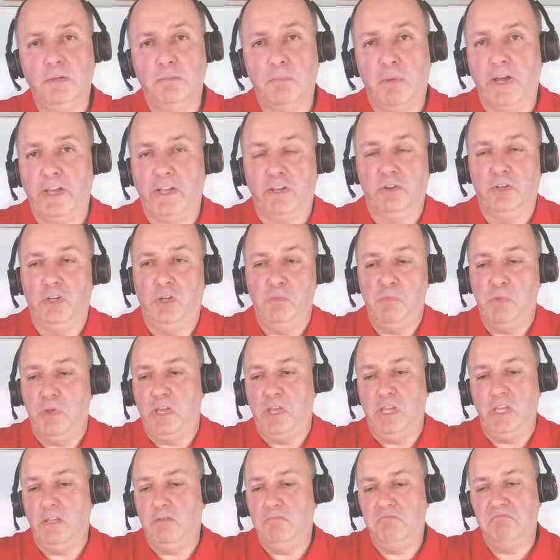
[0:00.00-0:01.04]
might only
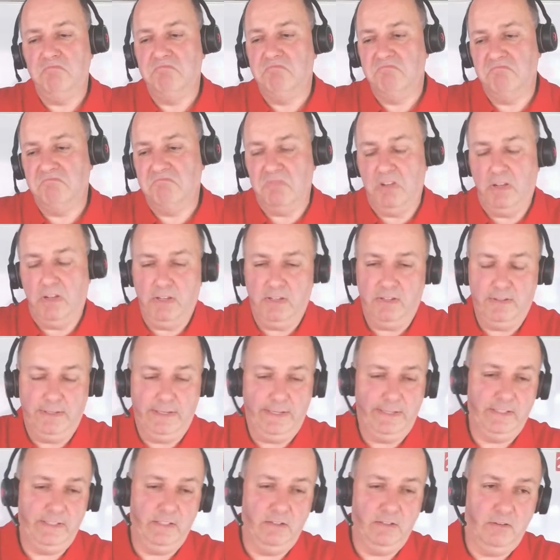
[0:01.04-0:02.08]
be
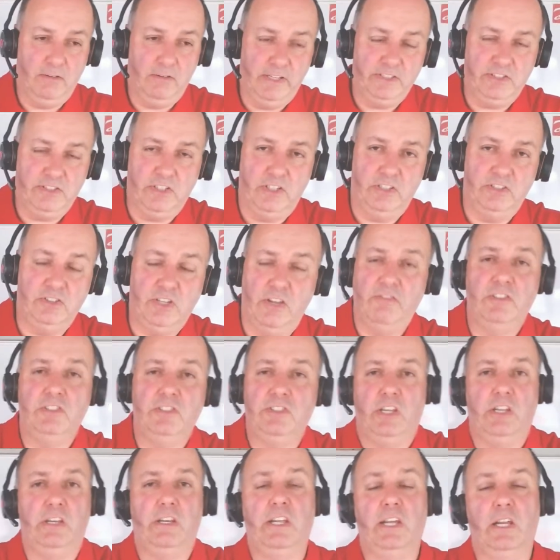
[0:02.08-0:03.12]
I don't know, let's say
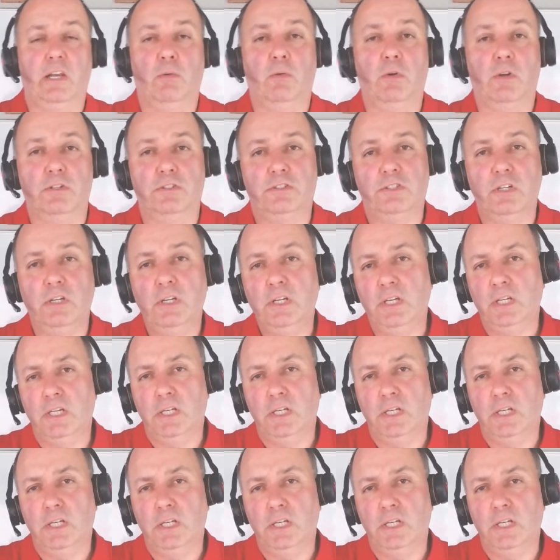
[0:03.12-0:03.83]
17 kilowatts,